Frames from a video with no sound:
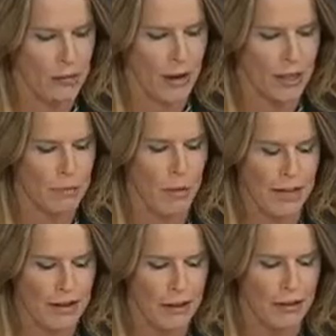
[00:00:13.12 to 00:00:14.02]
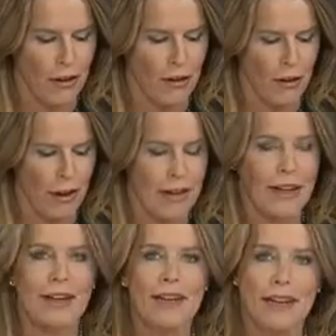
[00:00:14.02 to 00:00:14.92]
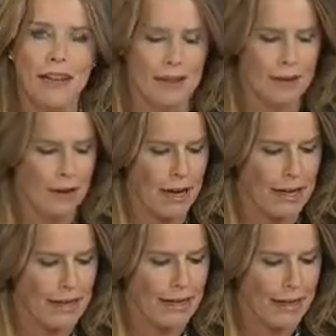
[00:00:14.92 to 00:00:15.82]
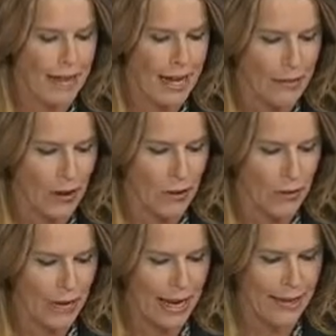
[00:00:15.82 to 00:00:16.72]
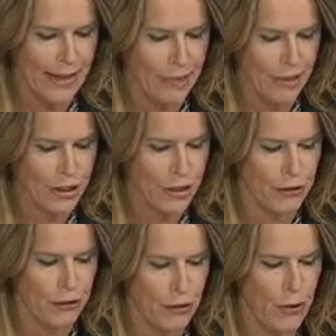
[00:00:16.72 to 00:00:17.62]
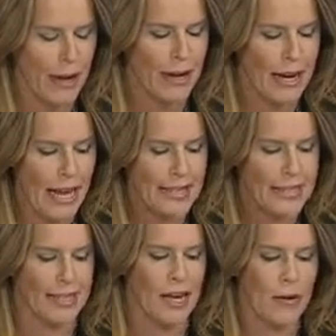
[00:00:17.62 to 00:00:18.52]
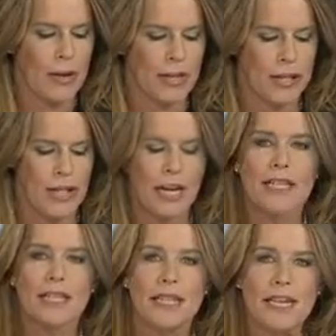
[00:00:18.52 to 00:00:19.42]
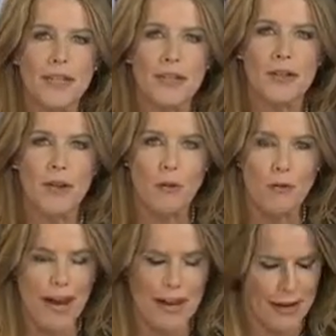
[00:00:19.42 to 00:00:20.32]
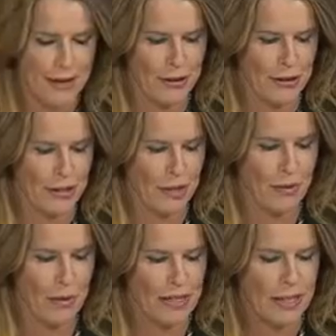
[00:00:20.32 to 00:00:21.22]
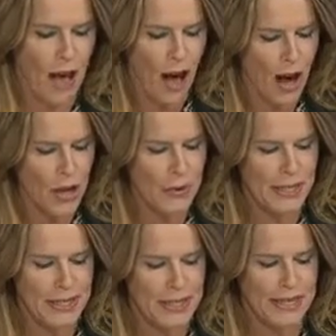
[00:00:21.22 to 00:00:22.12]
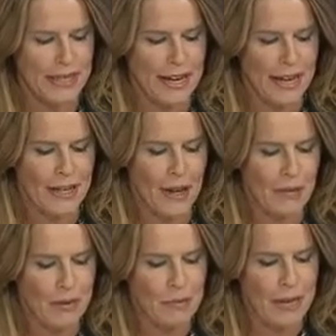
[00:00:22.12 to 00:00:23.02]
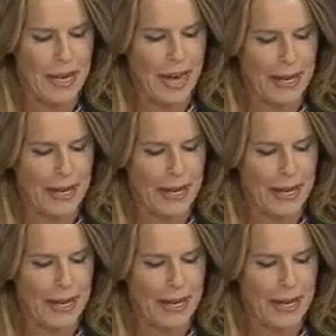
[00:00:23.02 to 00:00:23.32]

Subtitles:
much. Brendan O'Connor reckons Labor will get their budget through unless the coalition seeks to wreck the surplus. Are you indeed going to be